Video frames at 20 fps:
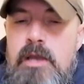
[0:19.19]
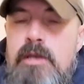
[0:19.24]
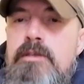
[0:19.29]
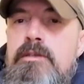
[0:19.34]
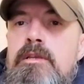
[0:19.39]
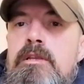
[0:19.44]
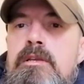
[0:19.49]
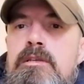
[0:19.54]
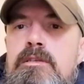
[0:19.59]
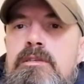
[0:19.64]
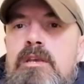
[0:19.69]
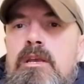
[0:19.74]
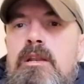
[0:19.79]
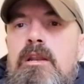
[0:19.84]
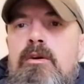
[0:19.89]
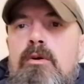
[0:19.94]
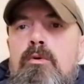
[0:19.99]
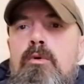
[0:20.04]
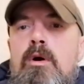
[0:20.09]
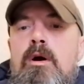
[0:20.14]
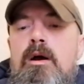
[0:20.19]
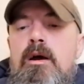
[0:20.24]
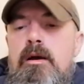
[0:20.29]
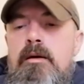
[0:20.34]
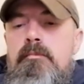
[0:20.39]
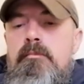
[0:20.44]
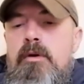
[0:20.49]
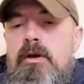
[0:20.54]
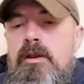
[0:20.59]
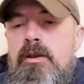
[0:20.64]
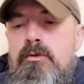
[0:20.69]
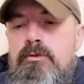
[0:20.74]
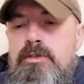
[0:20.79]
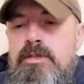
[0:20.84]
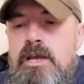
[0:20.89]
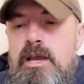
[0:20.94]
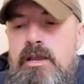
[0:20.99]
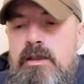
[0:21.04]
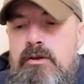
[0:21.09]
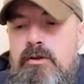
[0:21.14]
So this is a little my little
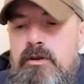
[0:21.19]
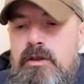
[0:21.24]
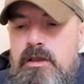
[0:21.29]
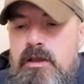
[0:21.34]
take on a